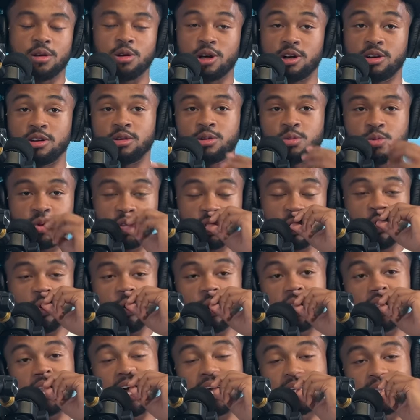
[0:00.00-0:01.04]
uh, with
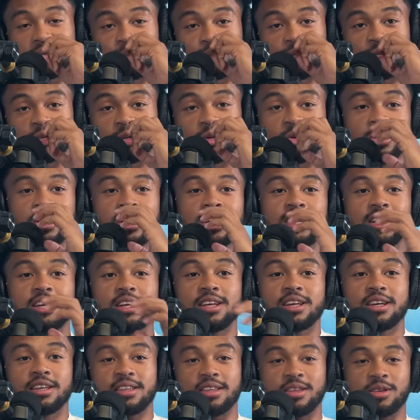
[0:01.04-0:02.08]
Corey last episode.
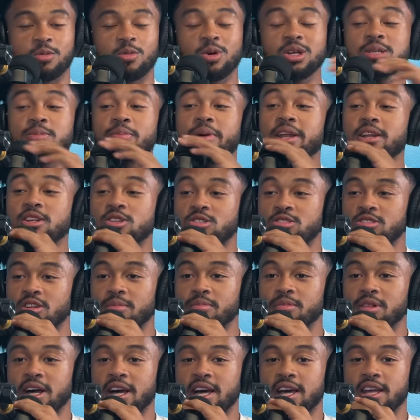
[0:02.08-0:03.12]
What's better,
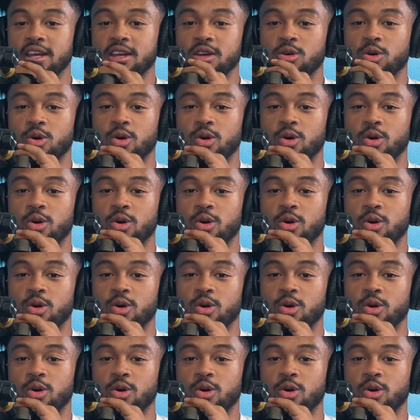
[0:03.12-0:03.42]
Drumline